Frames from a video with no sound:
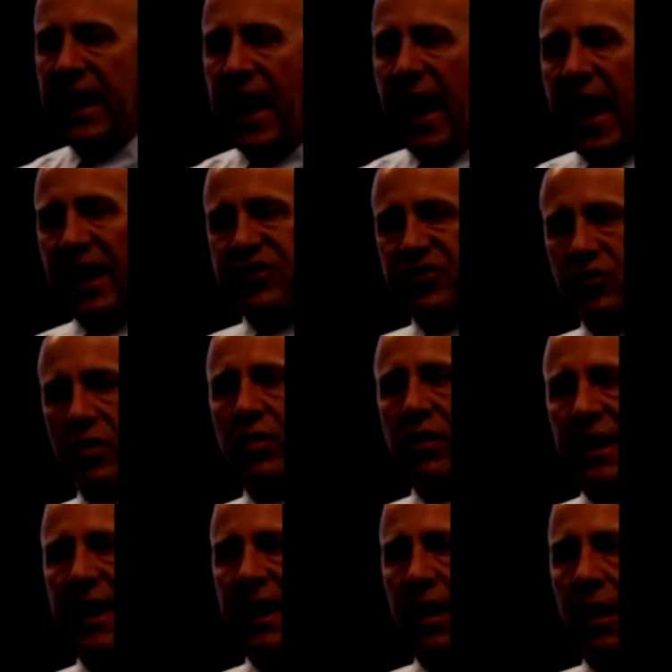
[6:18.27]
A true
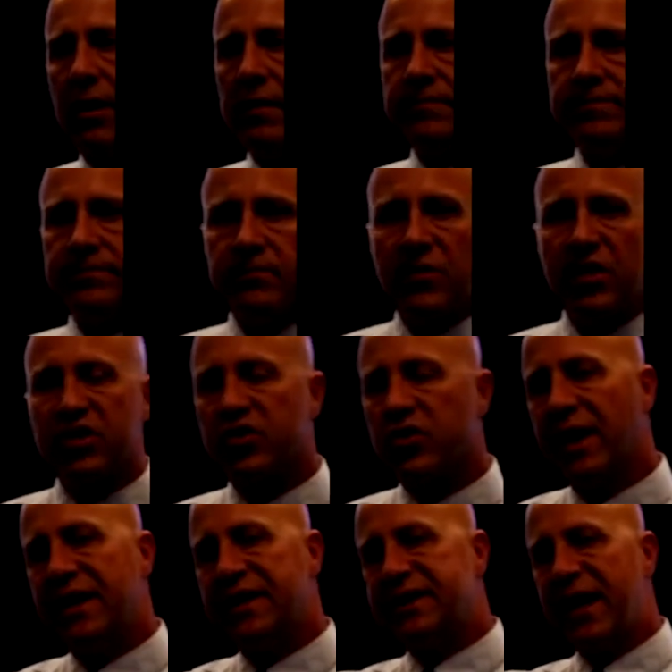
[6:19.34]
leader
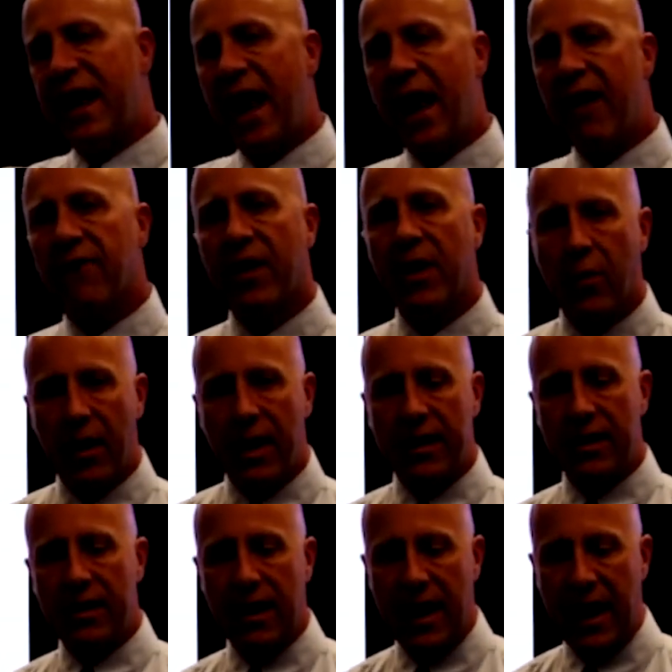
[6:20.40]
treats
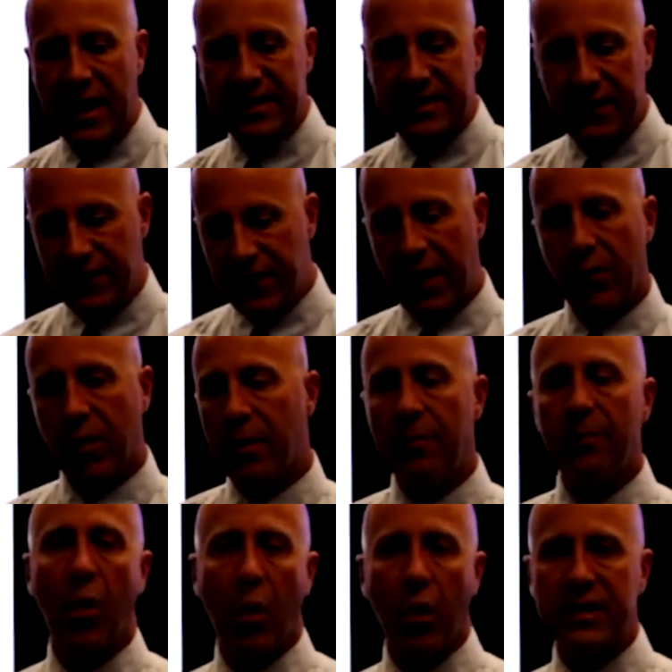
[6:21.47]
everyone as if they were
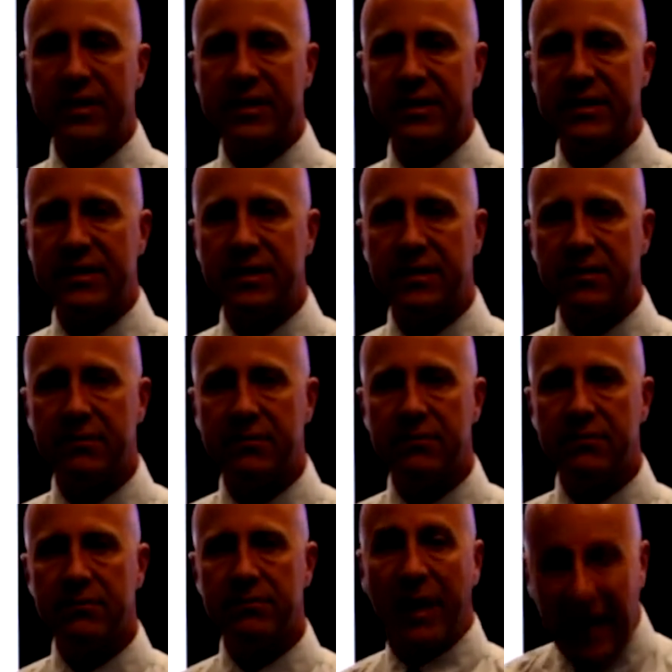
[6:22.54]
important.
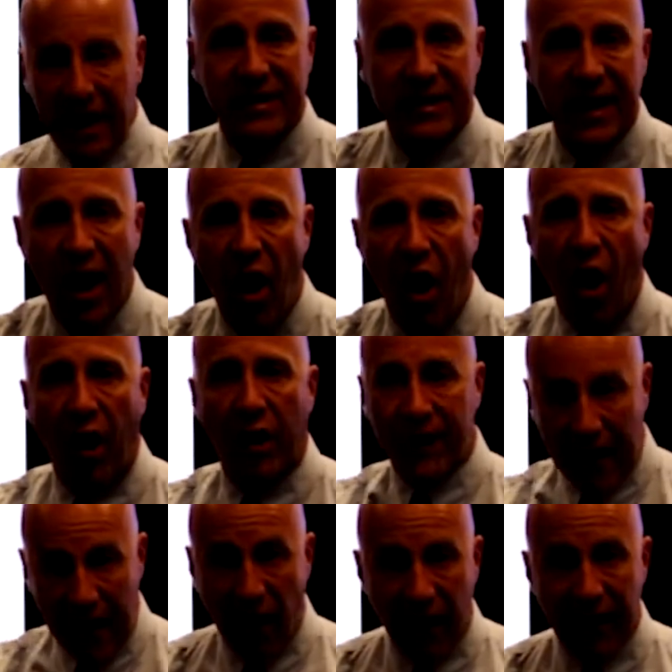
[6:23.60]
Because they are.
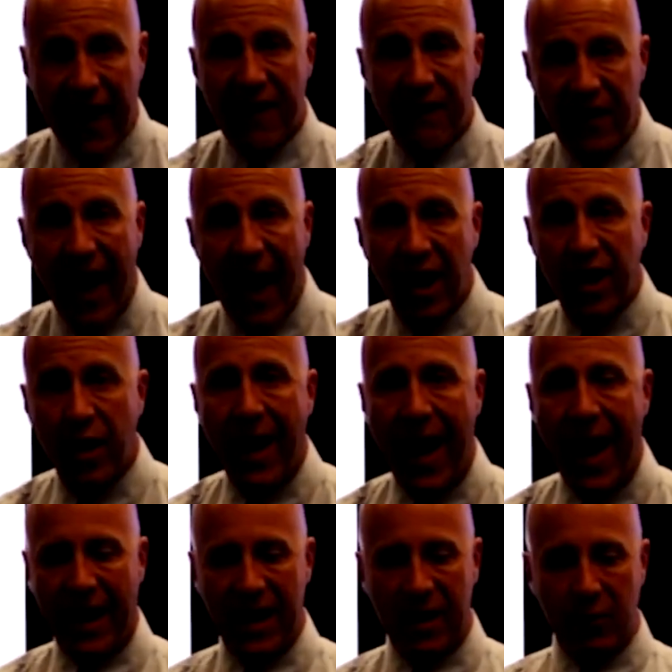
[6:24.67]
They are that
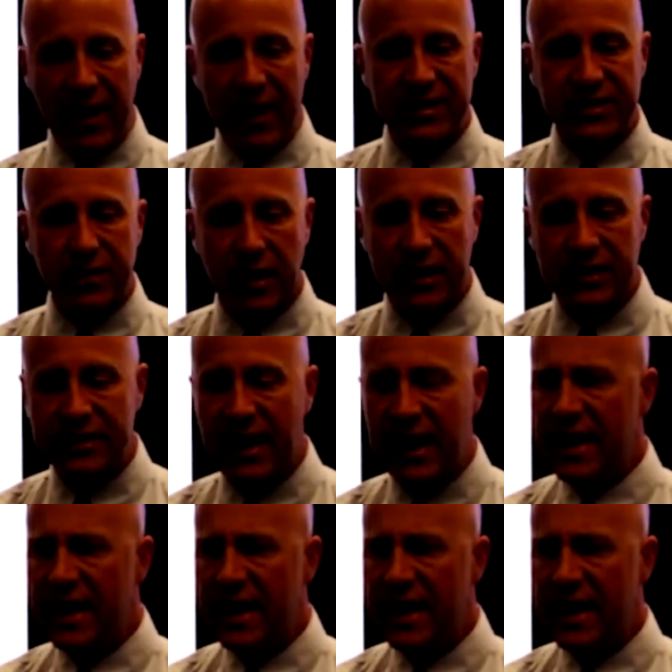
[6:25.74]
value-adding resource.